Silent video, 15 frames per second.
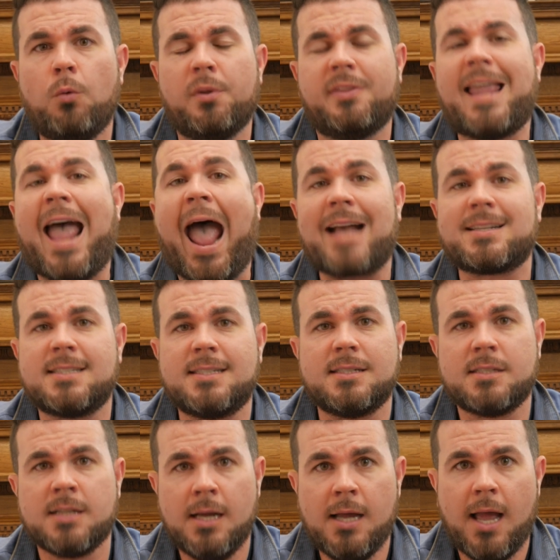
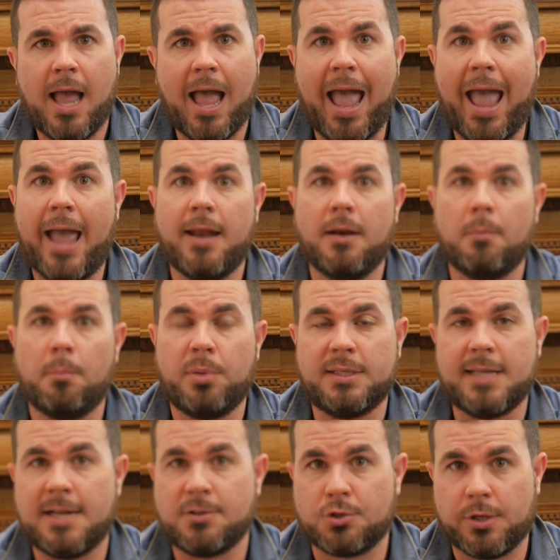taxes and
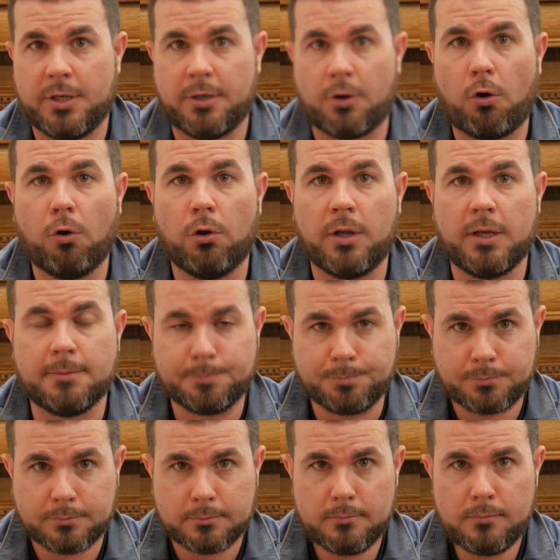potentially an early
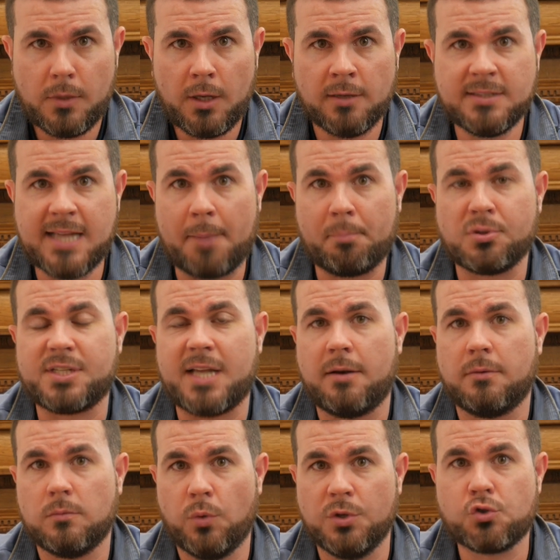
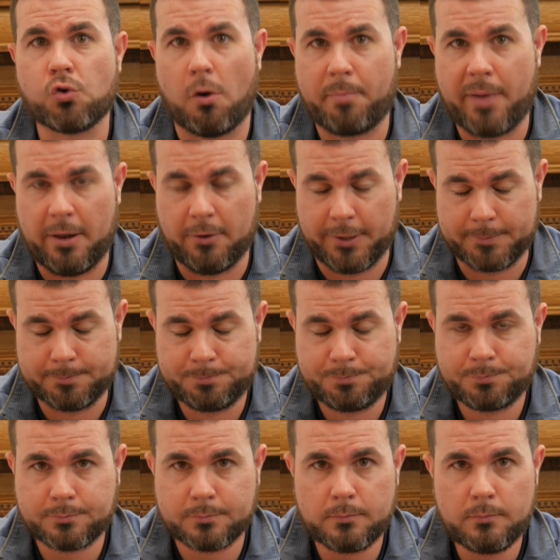10% withdrawal penalty
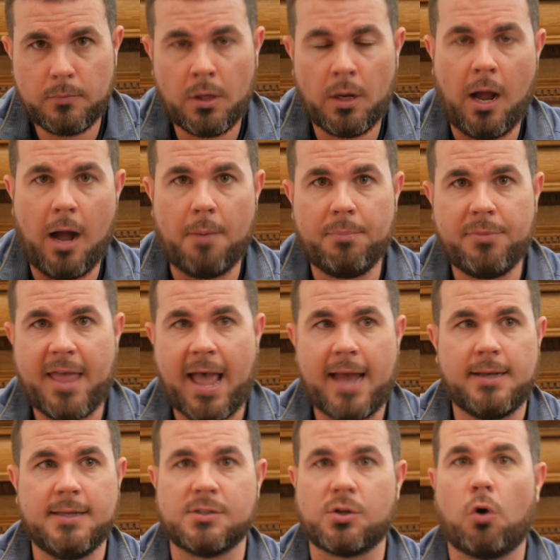
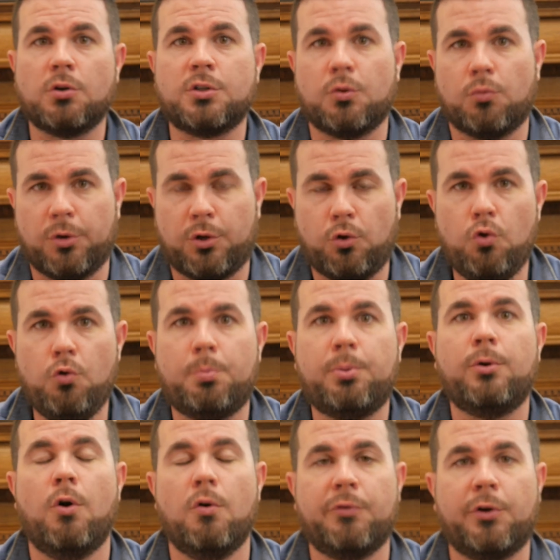that is hard to recoup
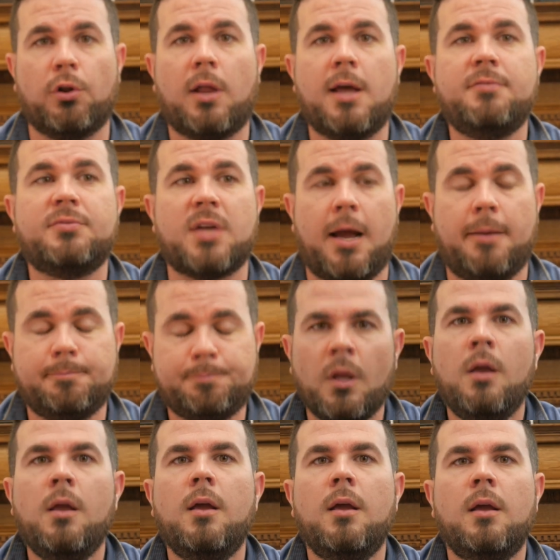over your lifetime.
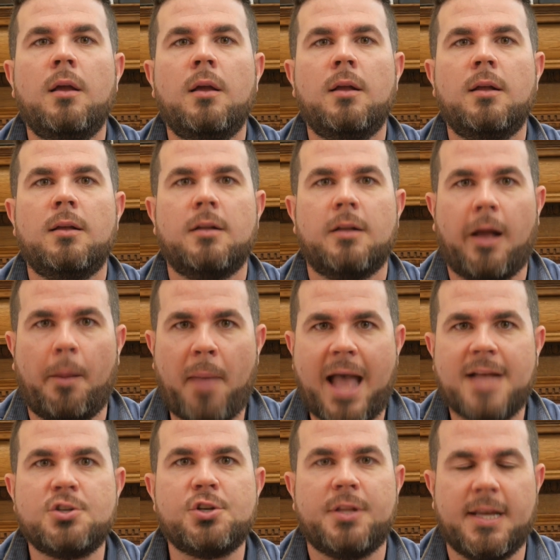
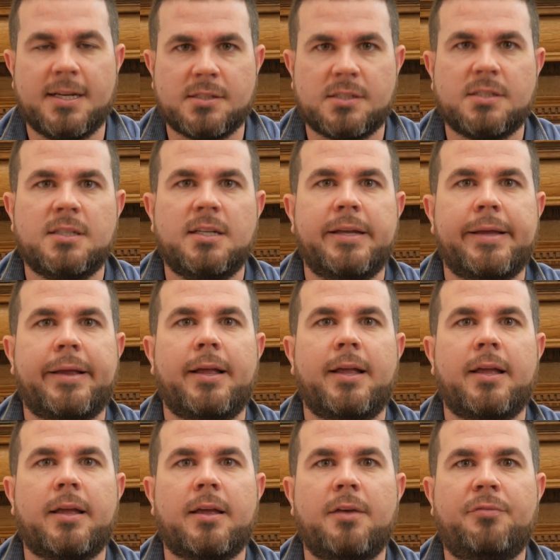Imagine this.
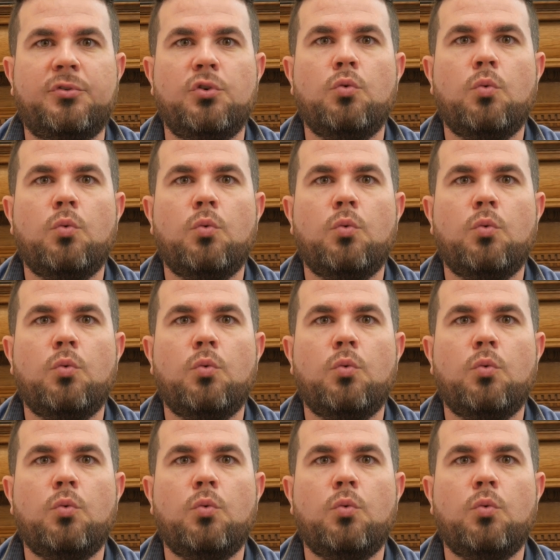If you